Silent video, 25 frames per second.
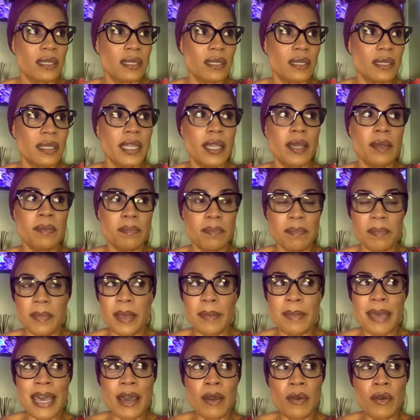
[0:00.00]
Yep,
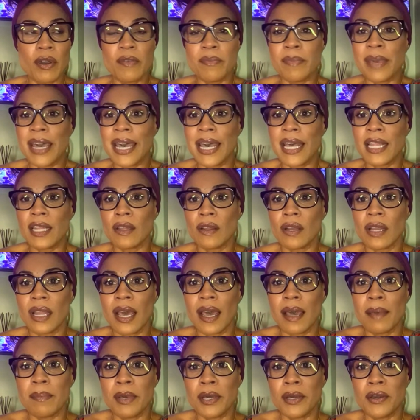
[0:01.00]
I'm out of my
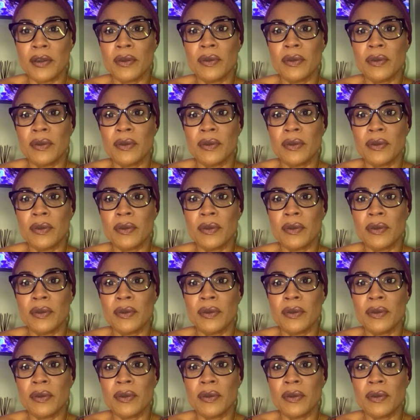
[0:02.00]
Labo.